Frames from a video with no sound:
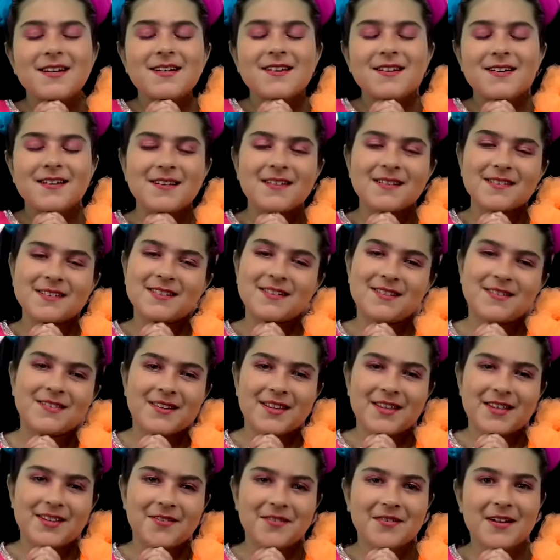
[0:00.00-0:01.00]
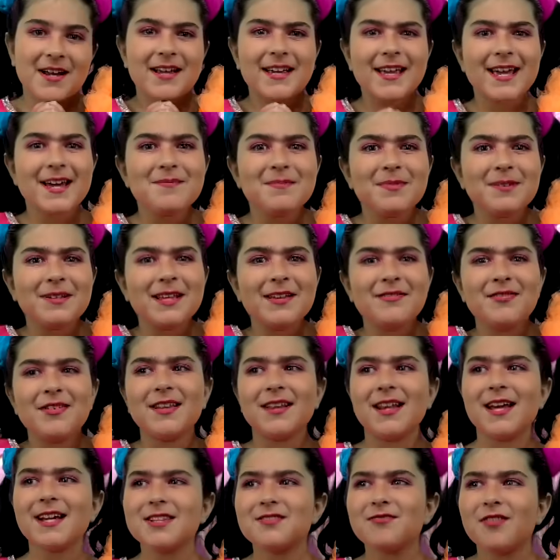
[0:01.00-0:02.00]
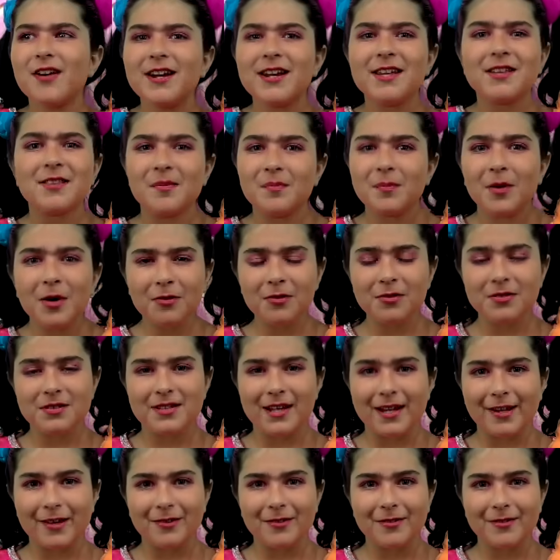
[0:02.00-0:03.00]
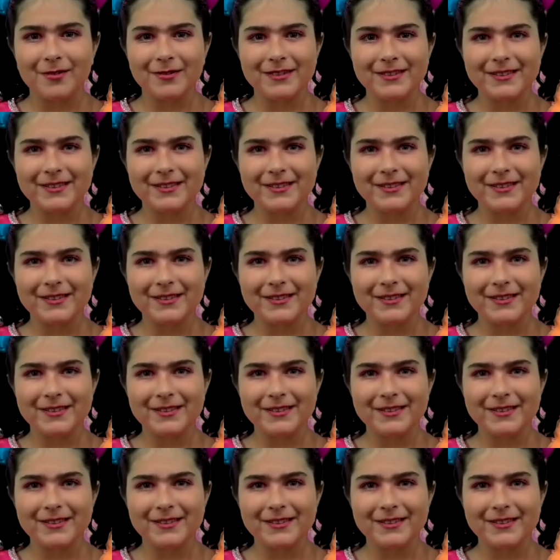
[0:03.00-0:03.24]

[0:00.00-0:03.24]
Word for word: Oh, so cute. I can't believe he likes riding the motorcycles.